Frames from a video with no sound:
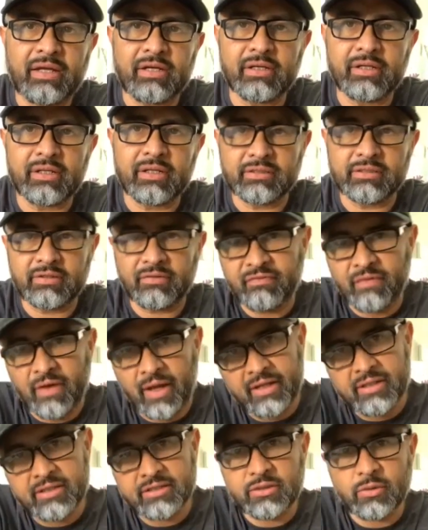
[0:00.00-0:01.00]
because the
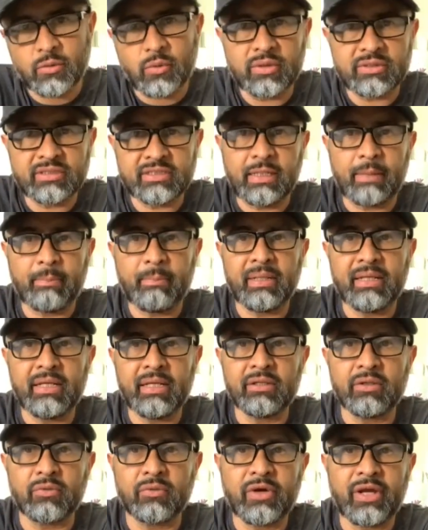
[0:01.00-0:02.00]
fighter is the one stepping
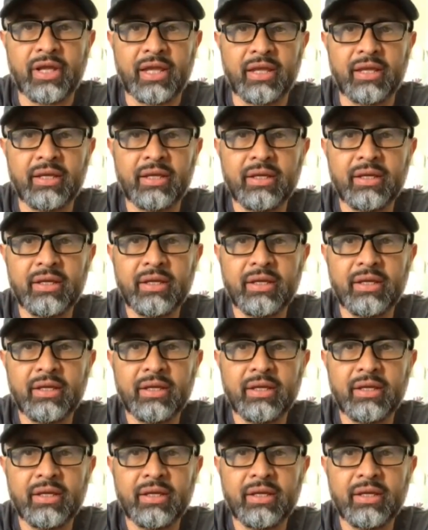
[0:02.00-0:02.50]
in the ring.